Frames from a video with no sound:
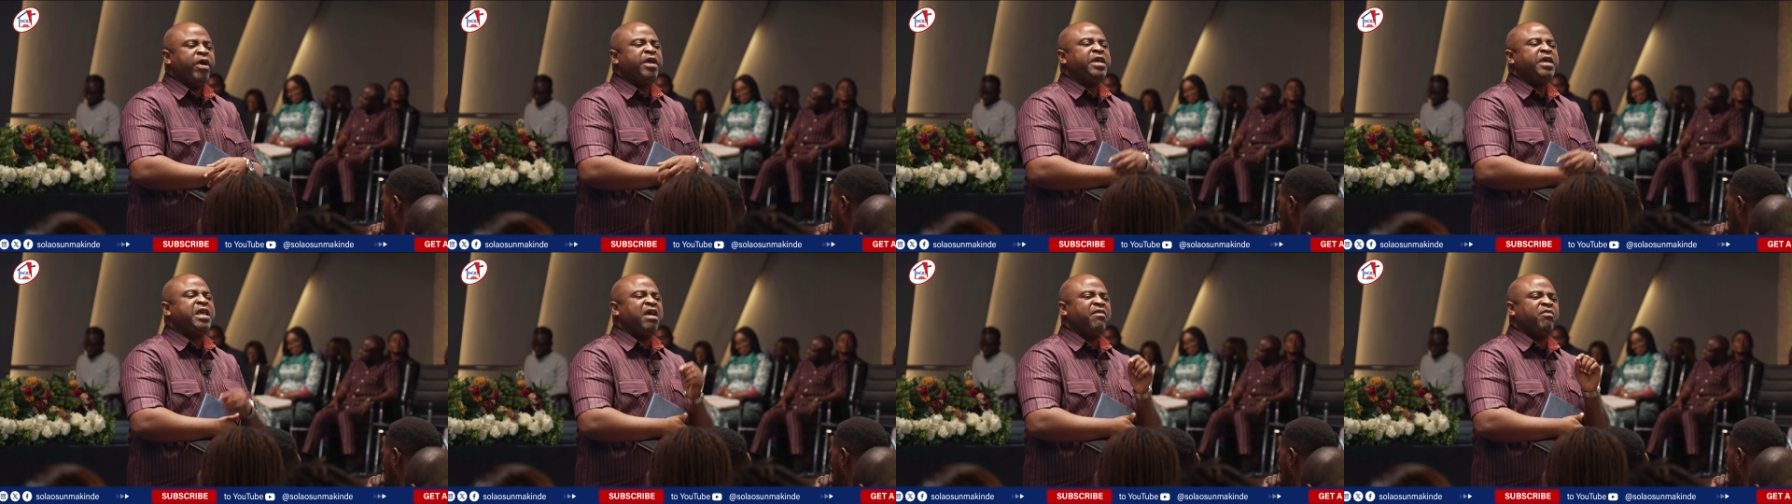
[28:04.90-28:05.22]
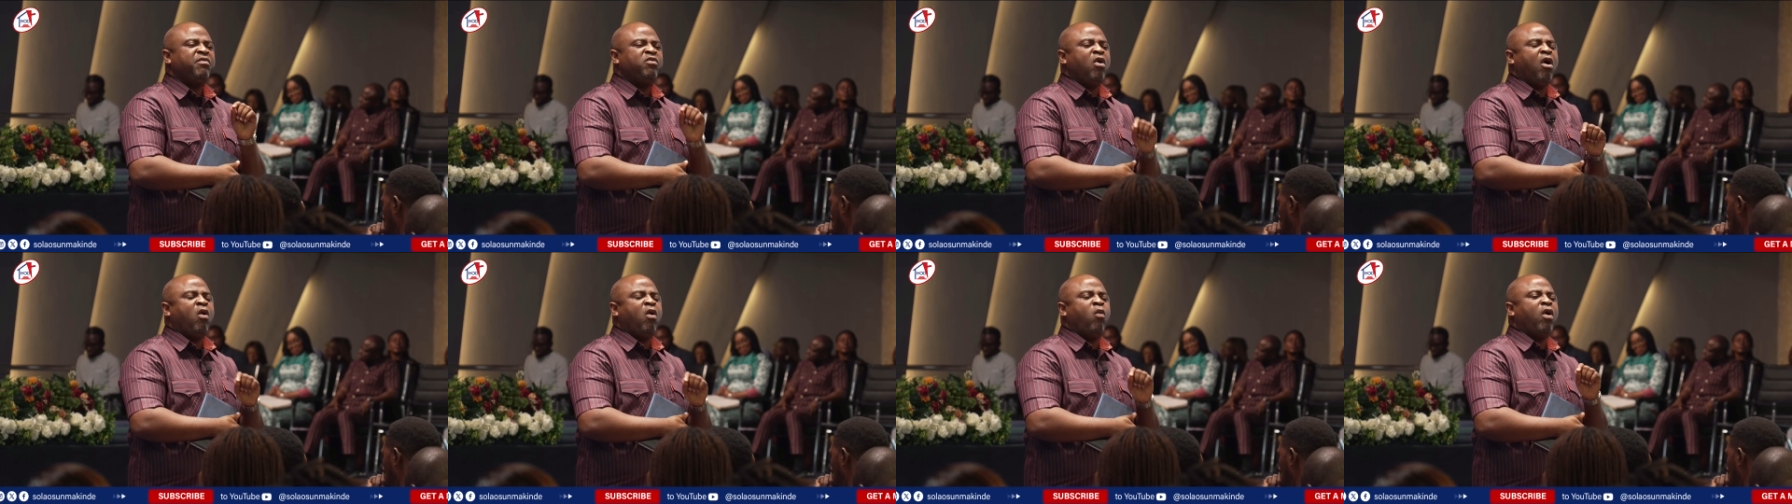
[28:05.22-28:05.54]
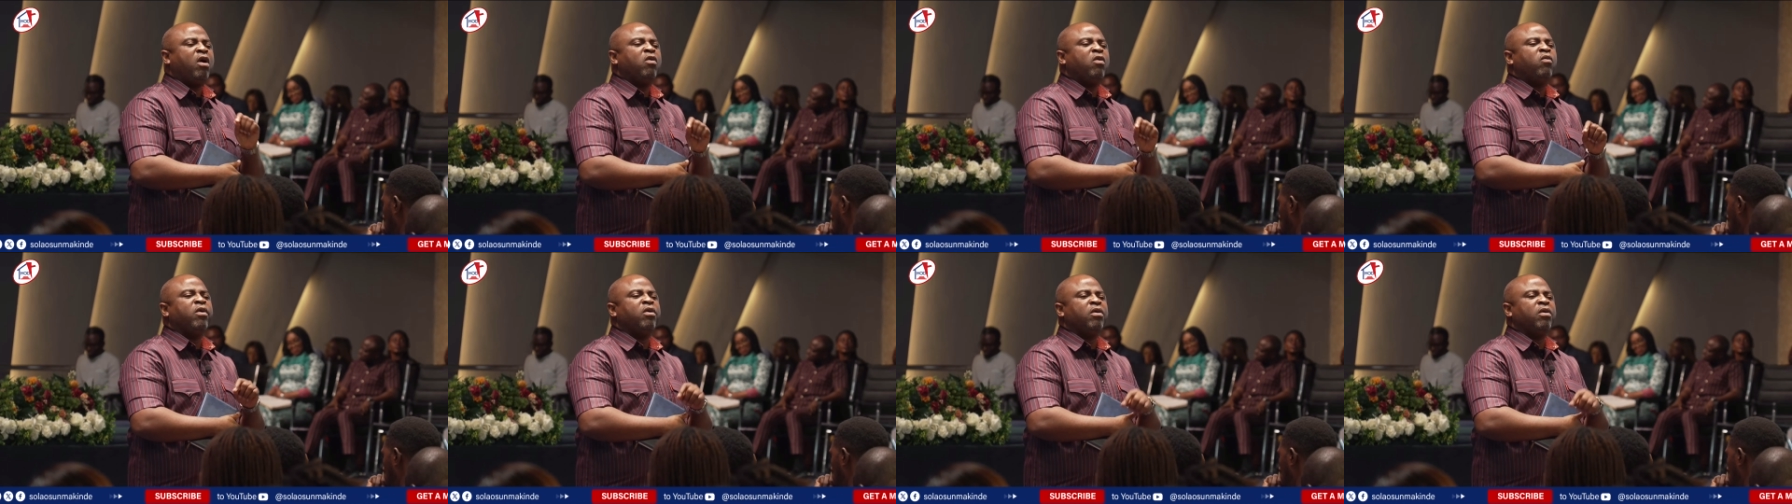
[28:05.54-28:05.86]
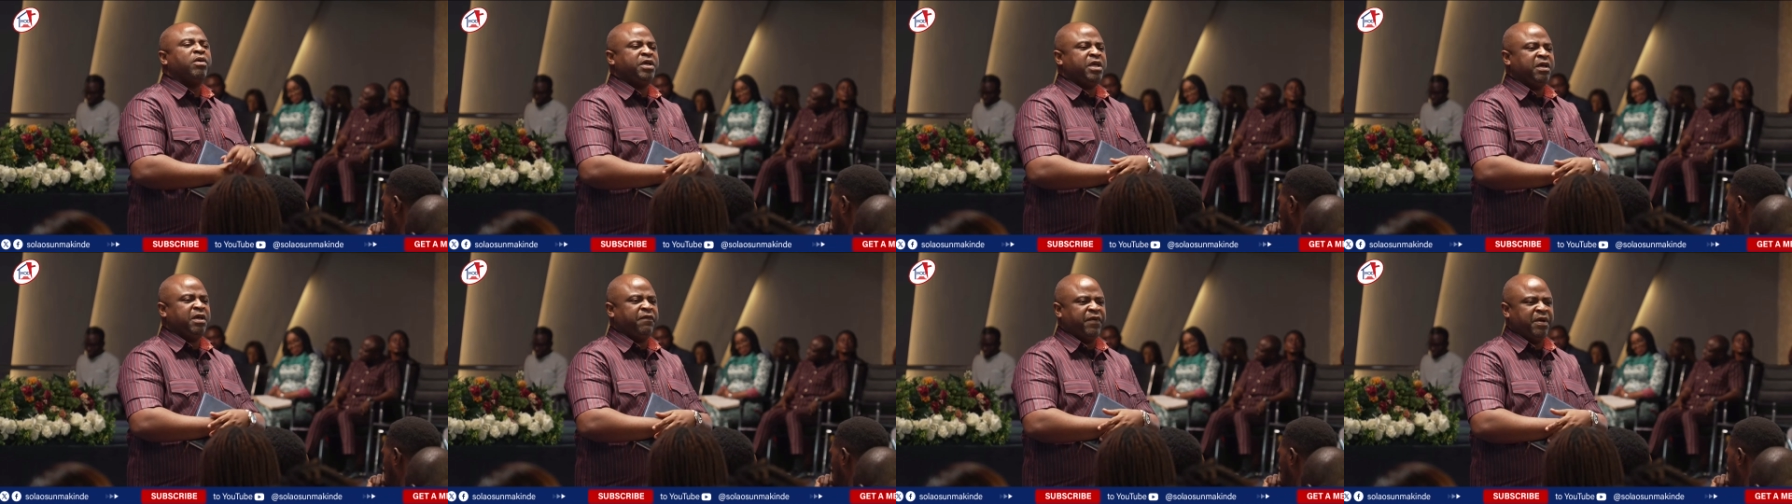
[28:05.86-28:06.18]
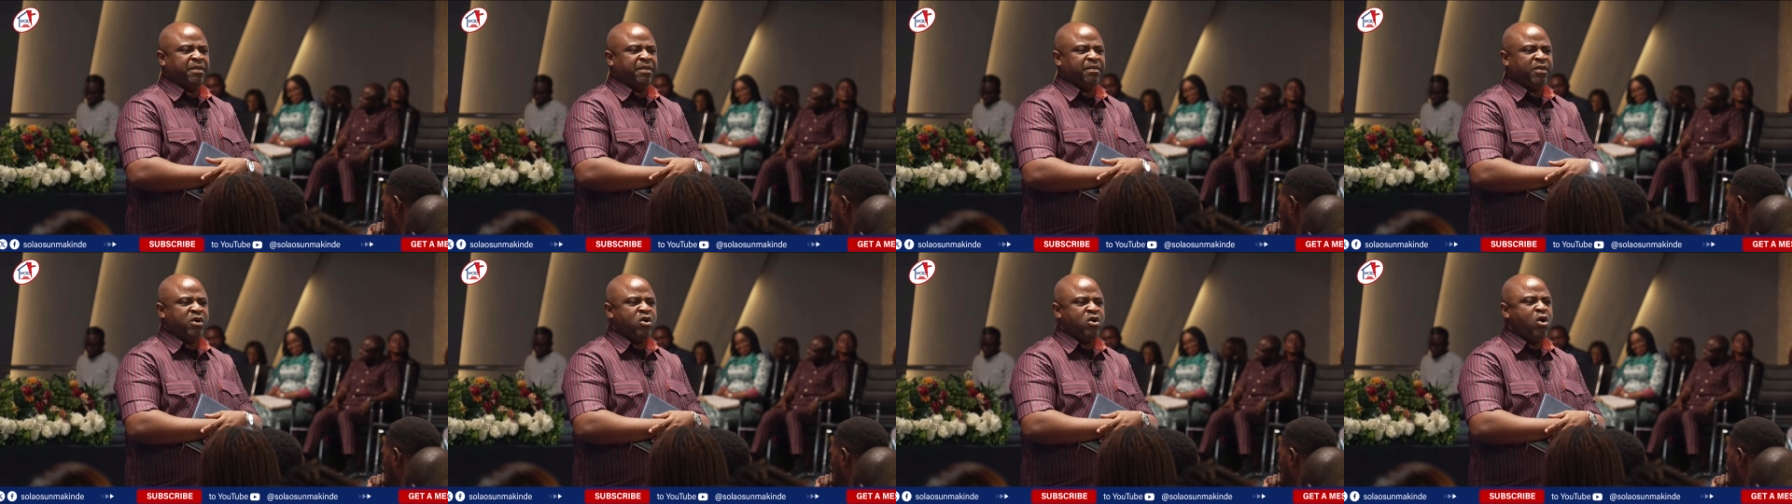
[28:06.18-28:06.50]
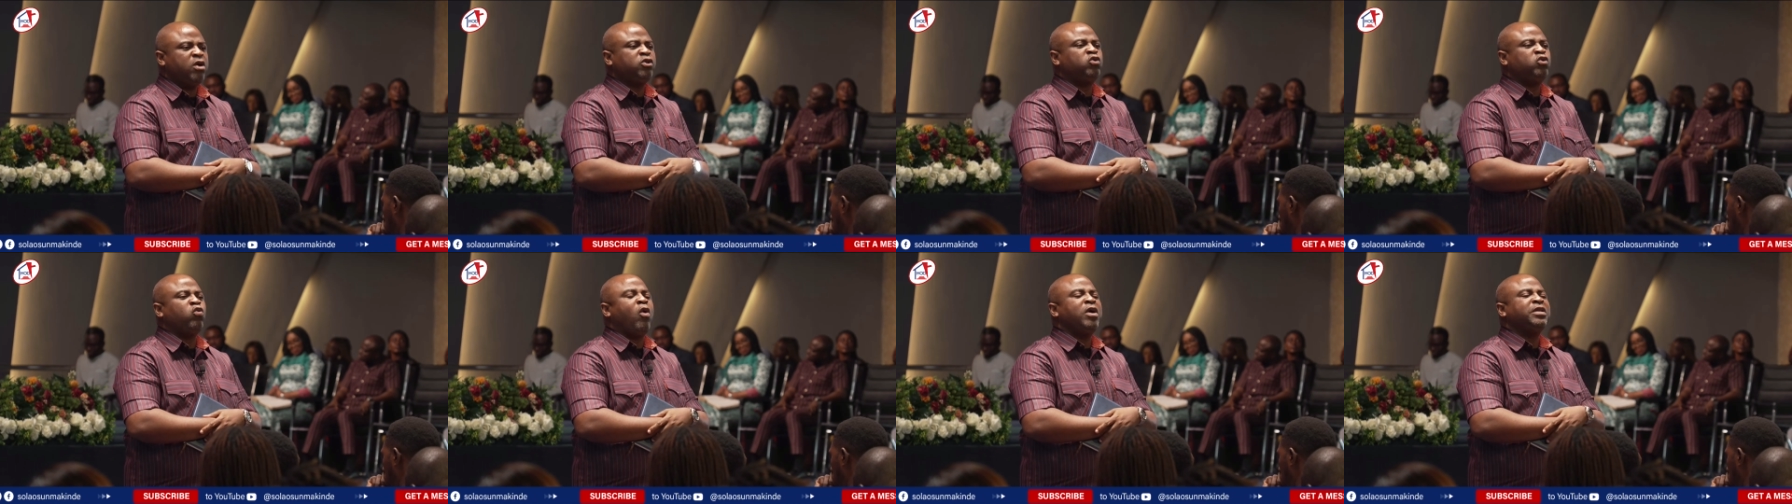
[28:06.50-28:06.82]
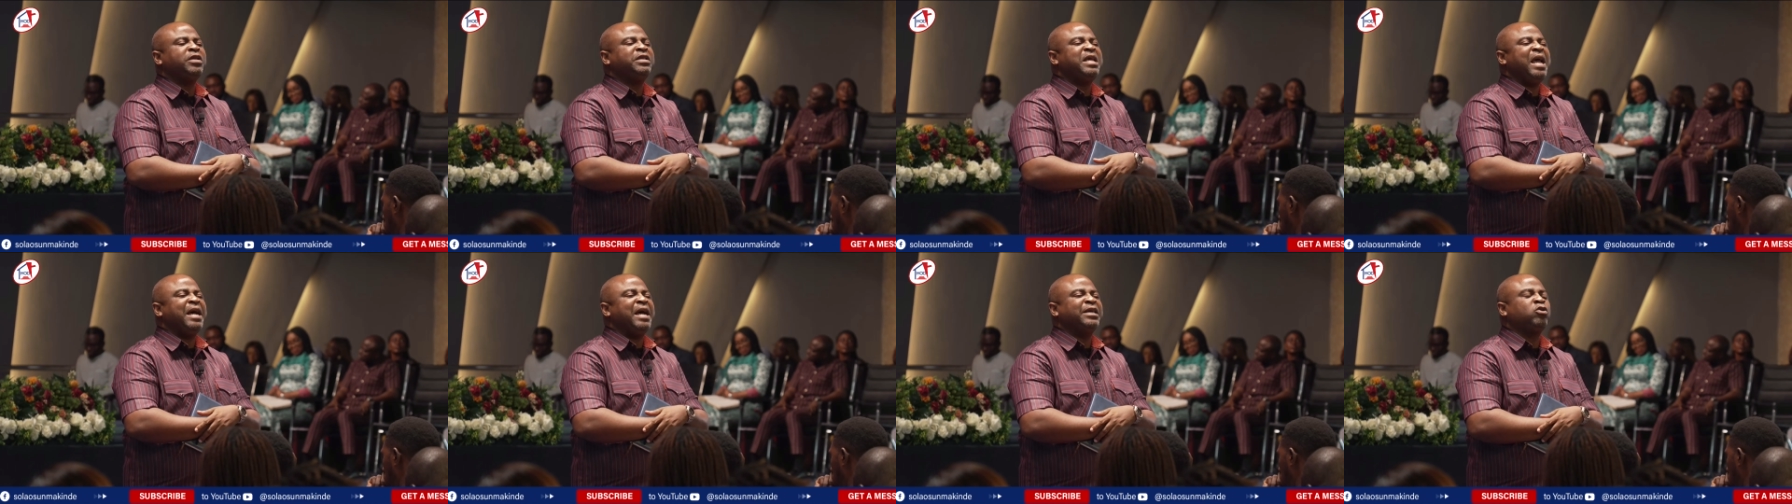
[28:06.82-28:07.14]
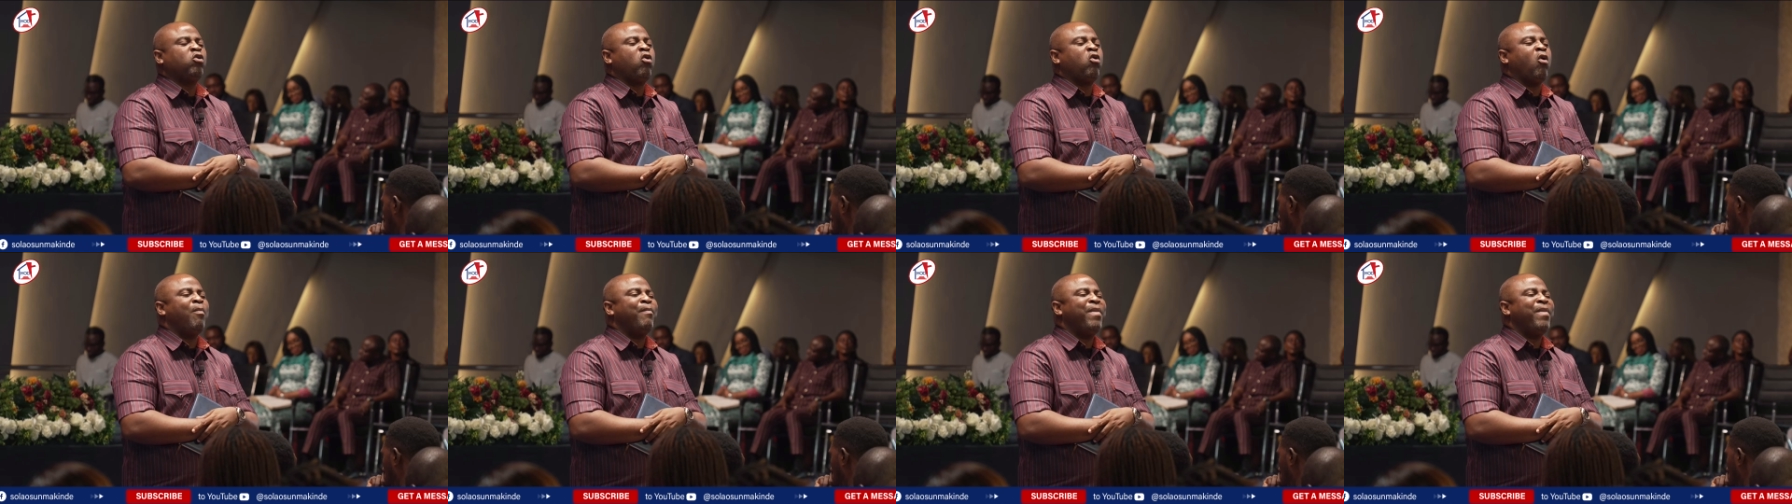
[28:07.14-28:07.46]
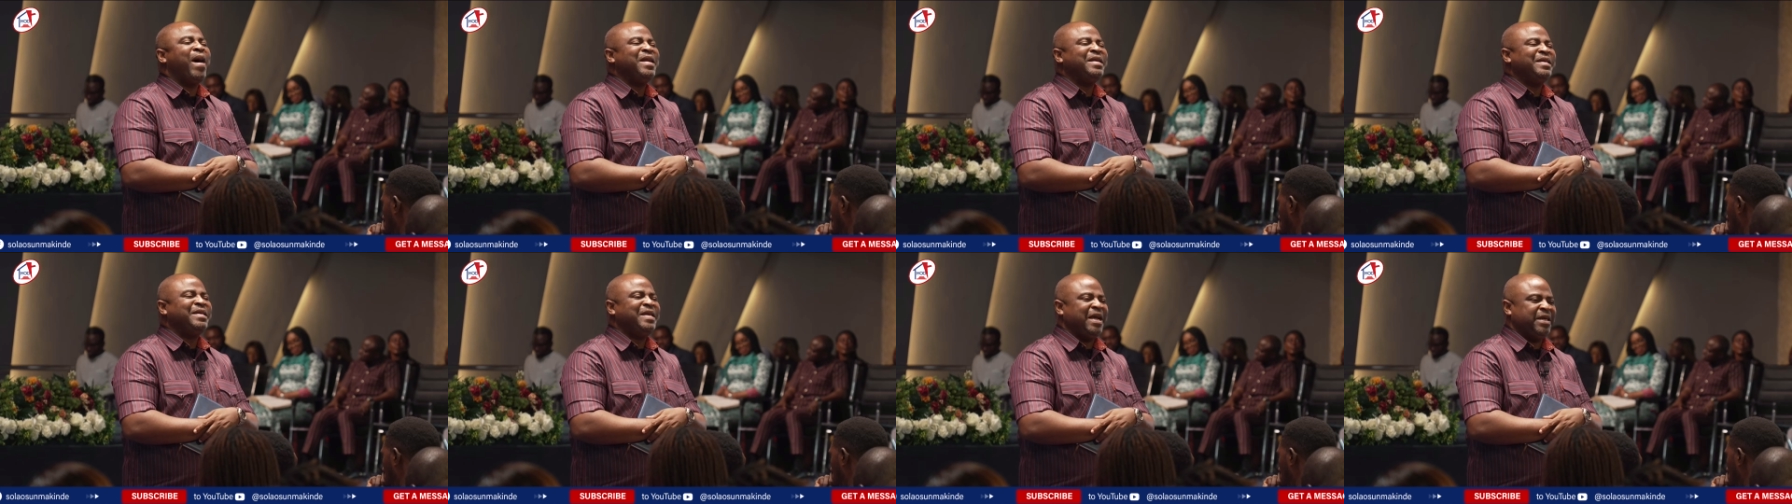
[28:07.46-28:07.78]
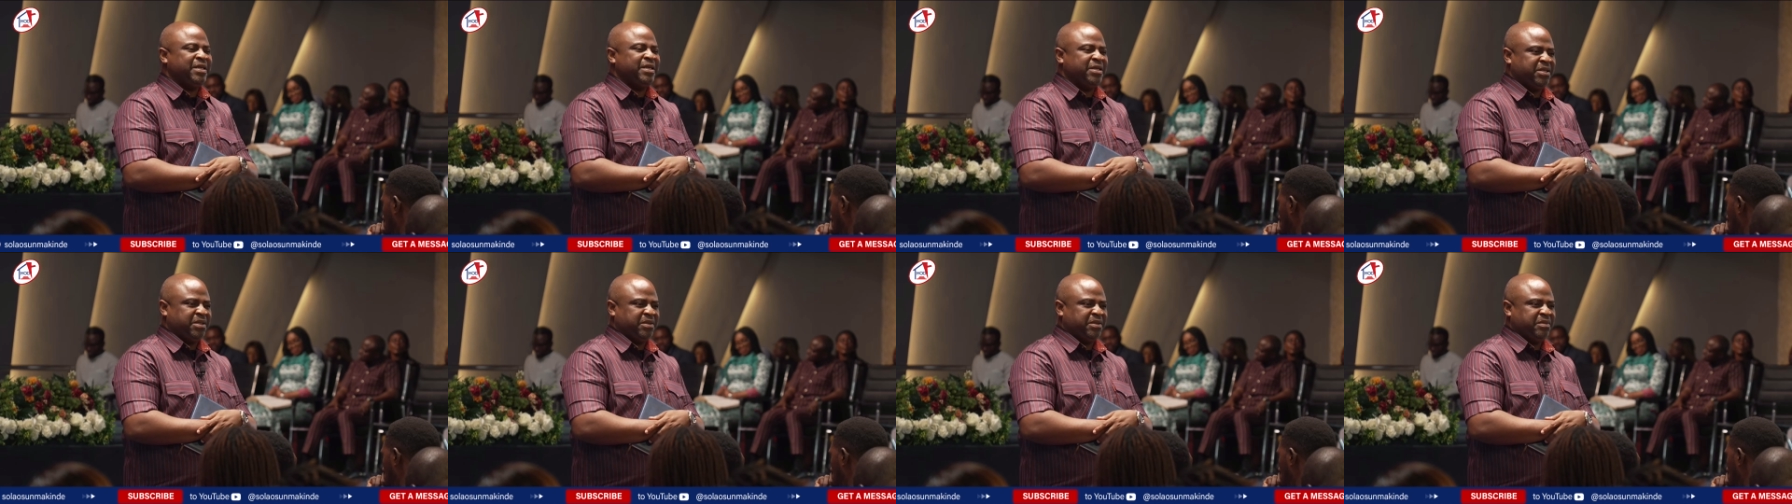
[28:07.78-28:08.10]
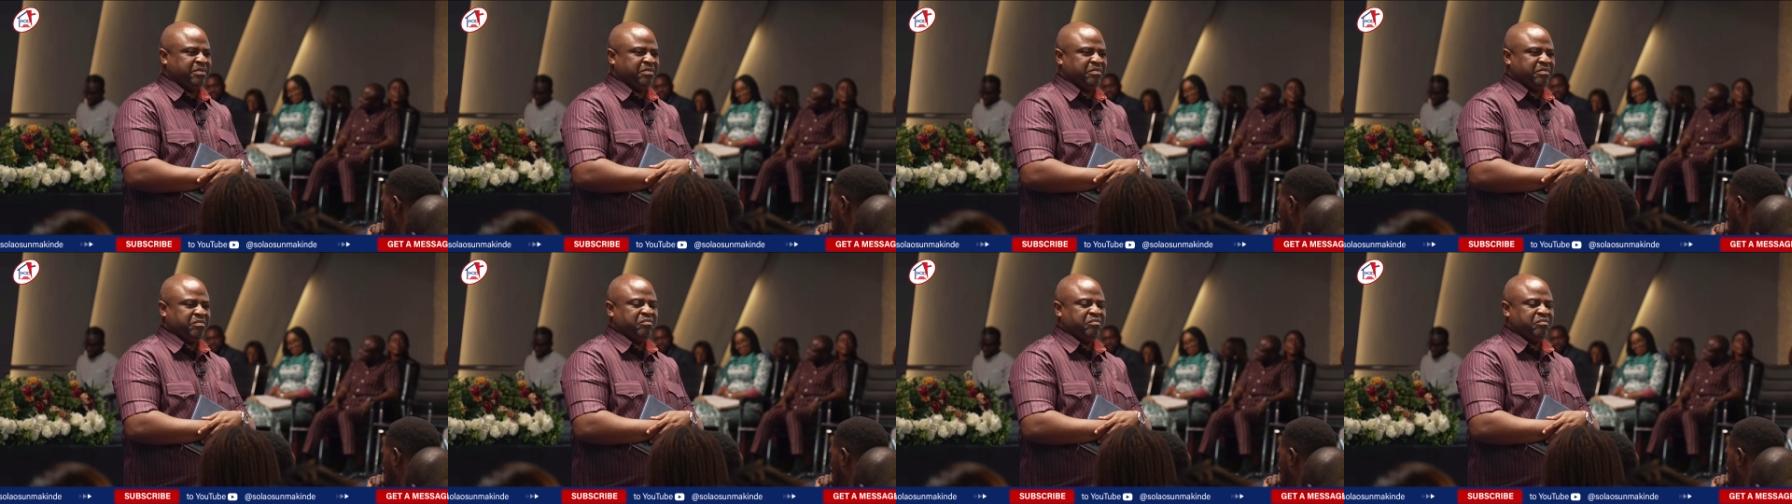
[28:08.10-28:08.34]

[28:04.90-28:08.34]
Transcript: We give God what we want to give Him, not what He has commanded.